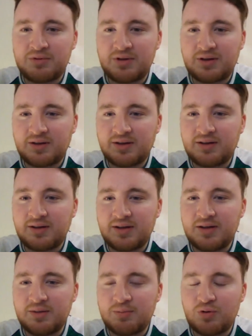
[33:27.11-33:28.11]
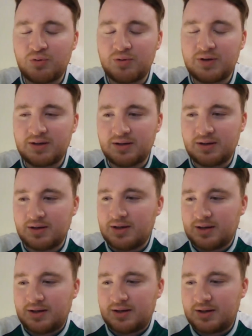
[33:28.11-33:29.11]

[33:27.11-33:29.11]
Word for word: Like I like. I like the bottle green. Aye.